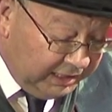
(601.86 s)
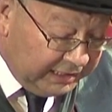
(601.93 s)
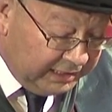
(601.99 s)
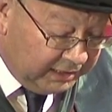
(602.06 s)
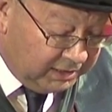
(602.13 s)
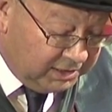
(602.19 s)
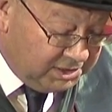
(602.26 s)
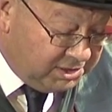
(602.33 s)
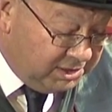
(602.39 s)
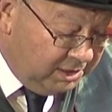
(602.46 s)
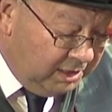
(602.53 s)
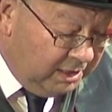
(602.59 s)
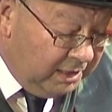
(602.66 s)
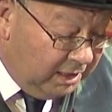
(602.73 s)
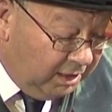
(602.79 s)
and killings,
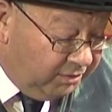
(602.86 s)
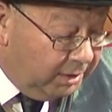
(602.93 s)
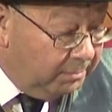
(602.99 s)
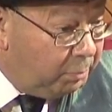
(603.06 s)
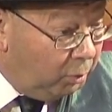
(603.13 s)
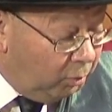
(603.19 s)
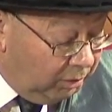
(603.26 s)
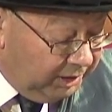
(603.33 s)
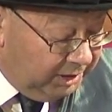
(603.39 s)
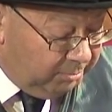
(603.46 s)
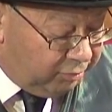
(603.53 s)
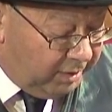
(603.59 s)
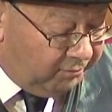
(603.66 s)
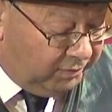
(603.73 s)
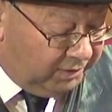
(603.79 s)
and the
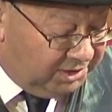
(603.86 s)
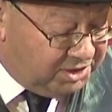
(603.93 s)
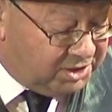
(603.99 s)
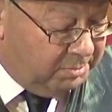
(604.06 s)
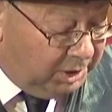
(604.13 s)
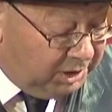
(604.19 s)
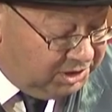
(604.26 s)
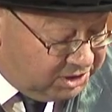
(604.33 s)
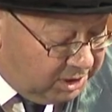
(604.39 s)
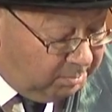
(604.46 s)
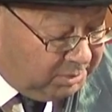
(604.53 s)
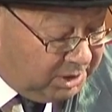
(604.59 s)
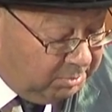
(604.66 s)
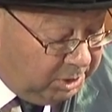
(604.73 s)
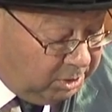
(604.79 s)
appalling prevalence among
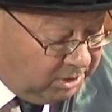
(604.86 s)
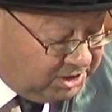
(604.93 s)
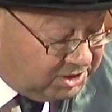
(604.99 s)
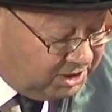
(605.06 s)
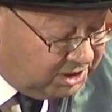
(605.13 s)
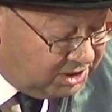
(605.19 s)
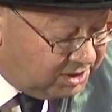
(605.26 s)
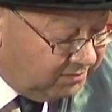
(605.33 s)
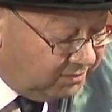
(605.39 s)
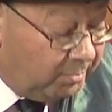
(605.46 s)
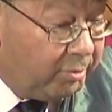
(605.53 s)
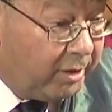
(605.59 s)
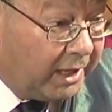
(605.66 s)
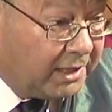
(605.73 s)
some communities of the